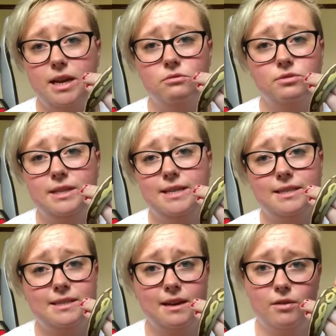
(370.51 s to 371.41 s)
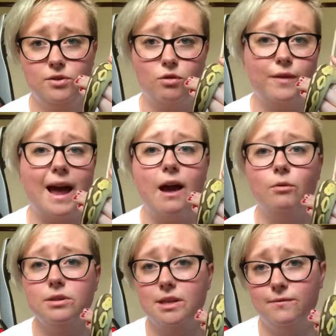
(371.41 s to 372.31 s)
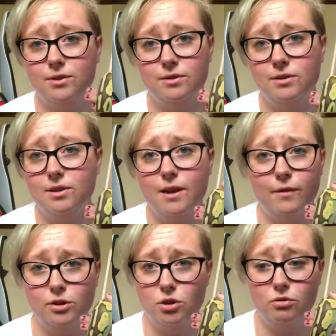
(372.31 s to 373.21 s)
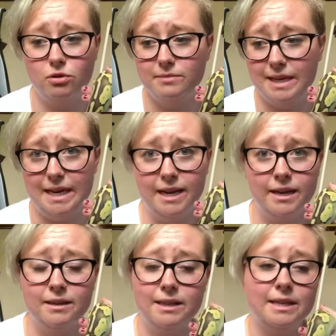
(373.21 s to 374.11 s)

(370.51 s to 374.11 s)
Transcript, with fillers: He'll sit and stare at the dog for hours. If, if our dog comes in here,